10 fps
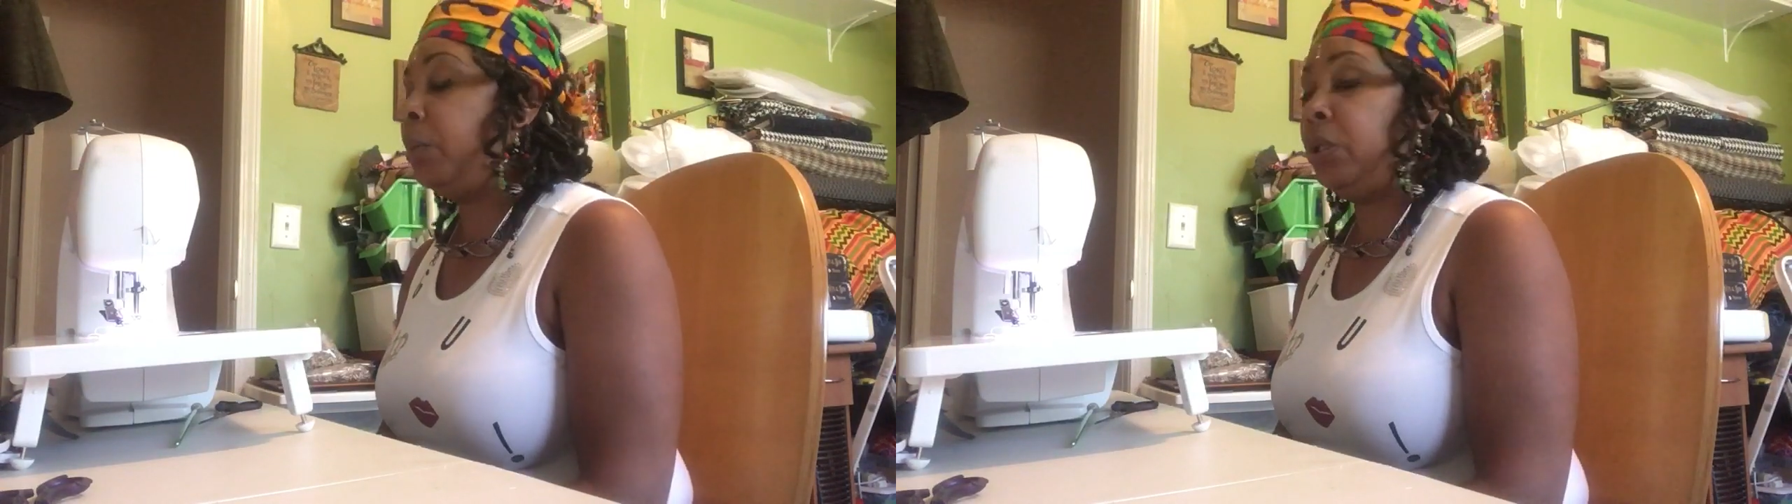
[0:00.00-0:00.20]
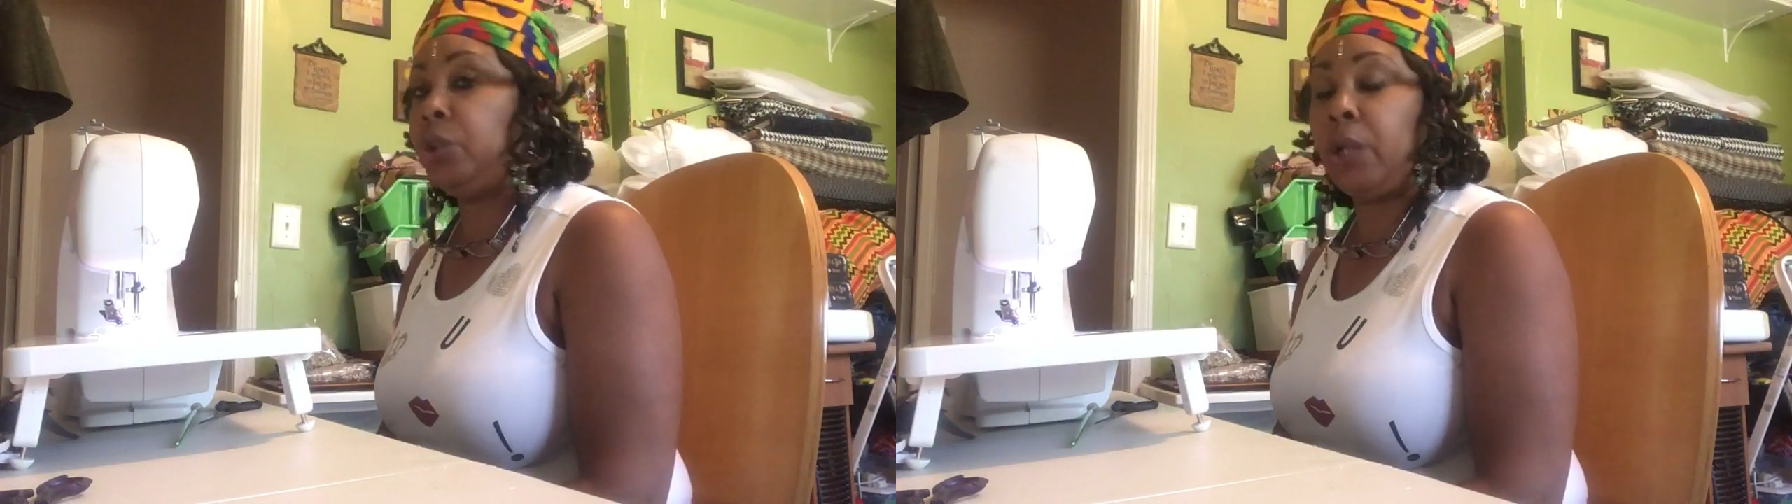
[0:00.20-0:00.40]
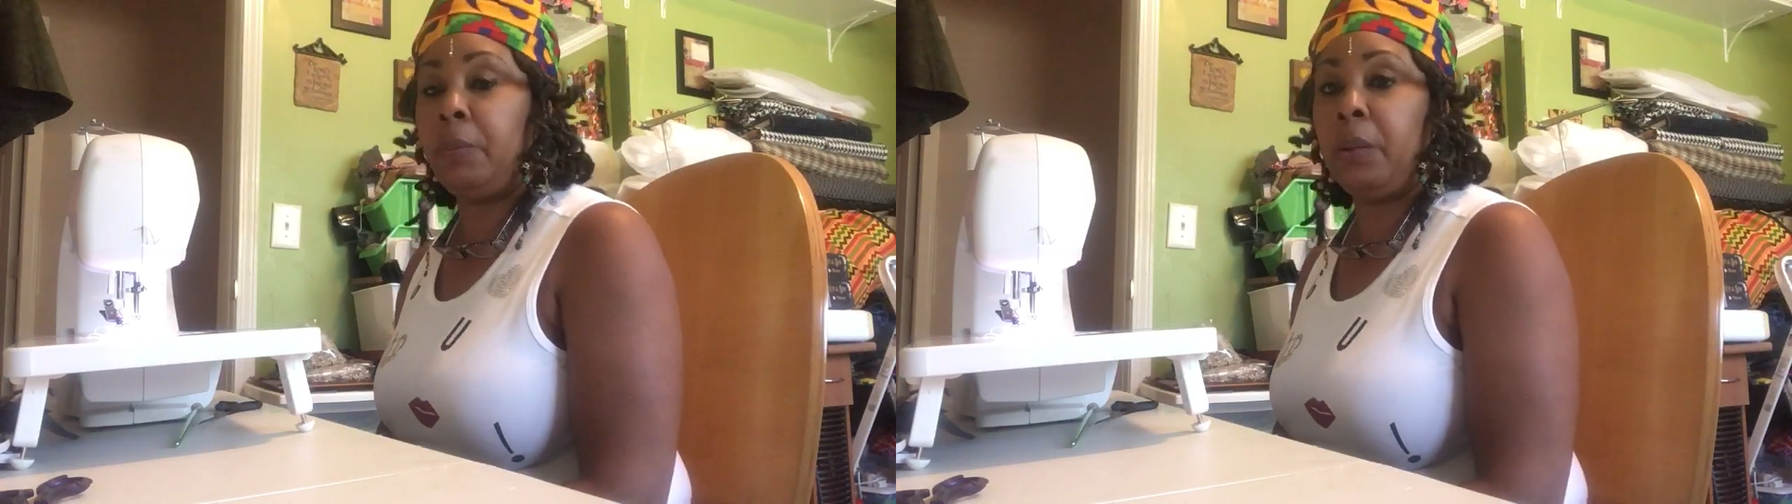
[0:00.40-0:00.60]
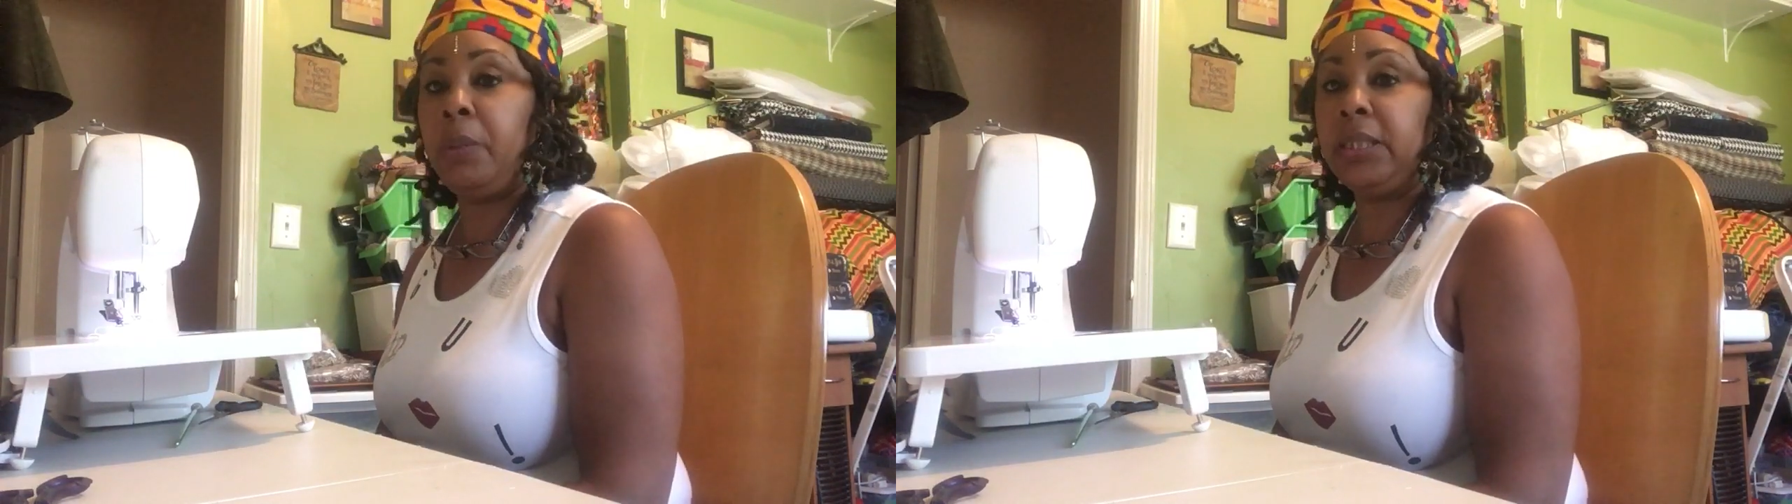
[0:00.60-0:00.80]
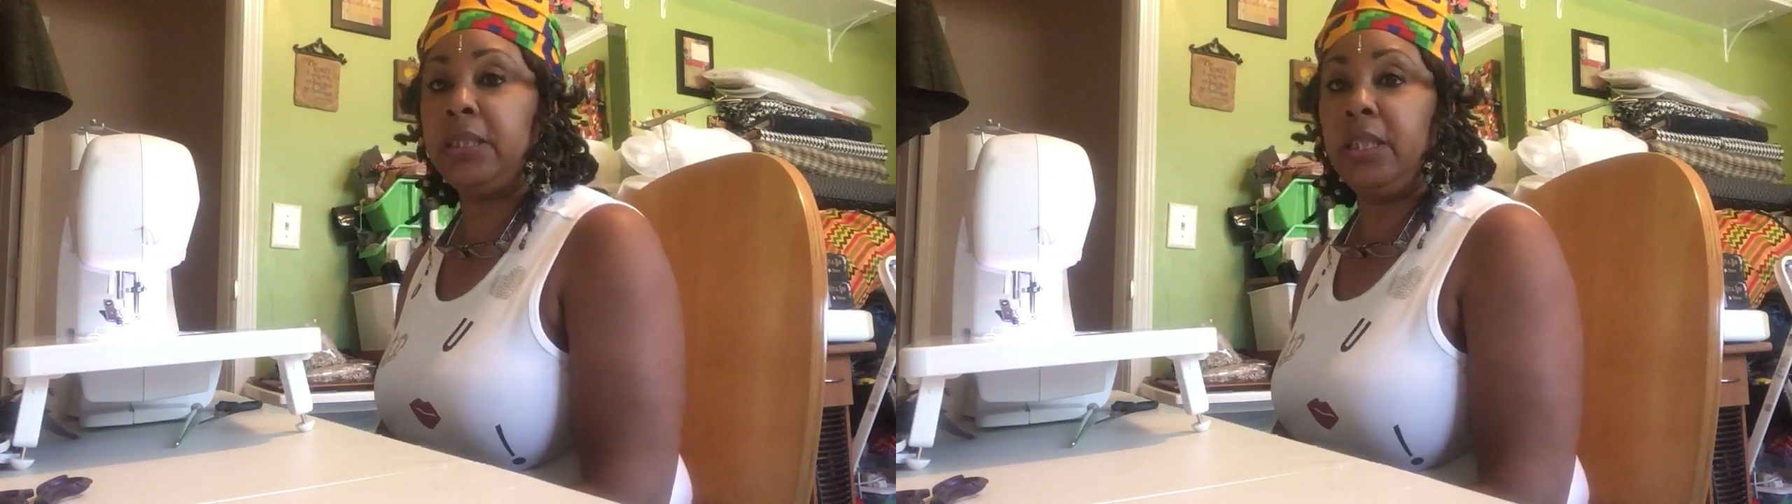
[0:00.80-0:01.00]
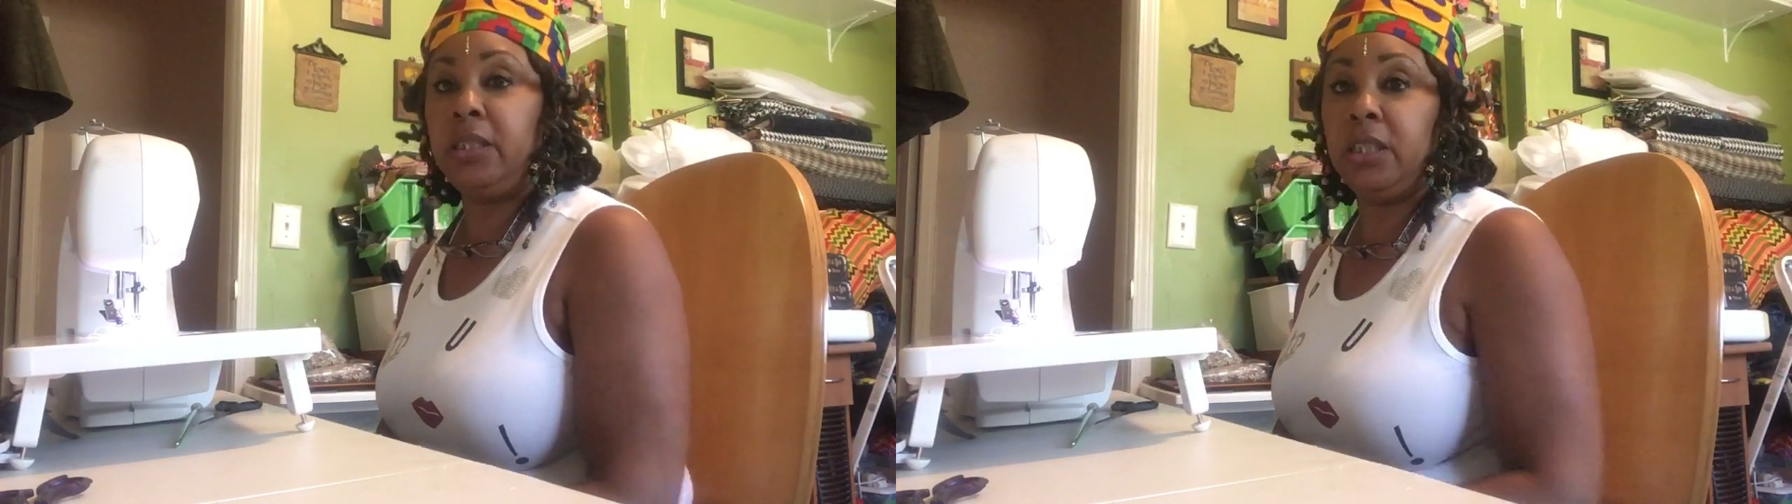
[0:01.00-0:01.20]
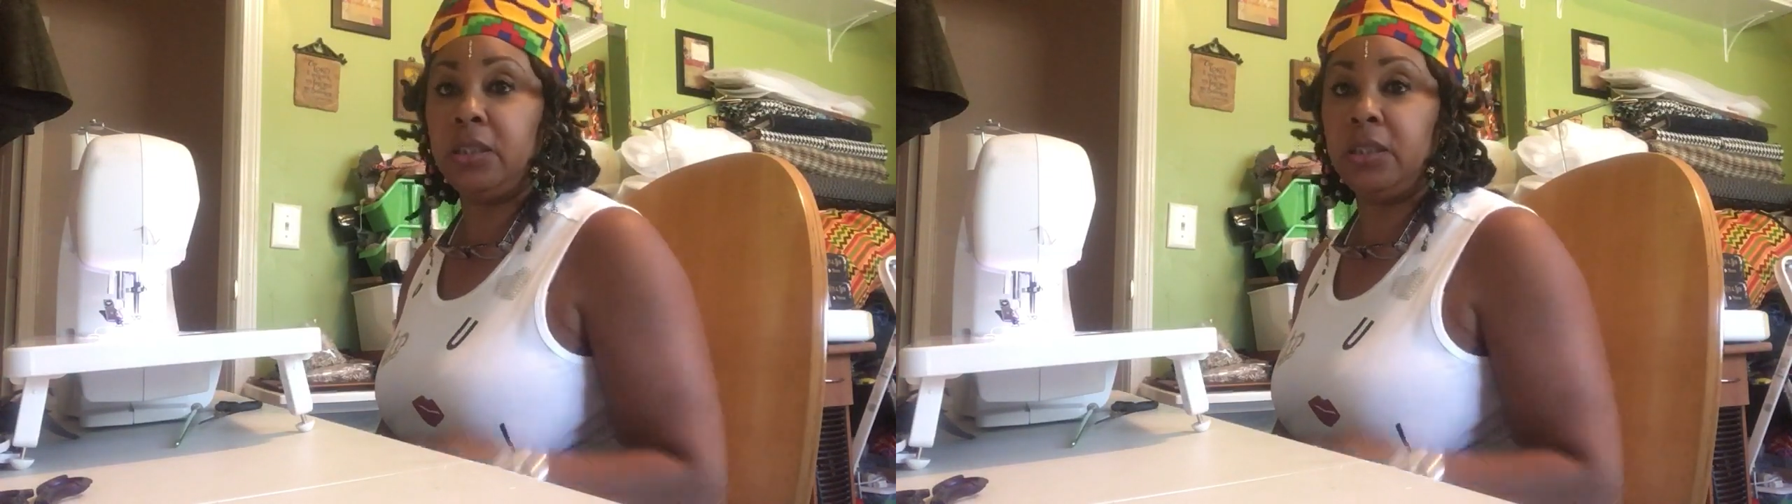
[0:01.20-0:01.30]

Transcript: try my best to get these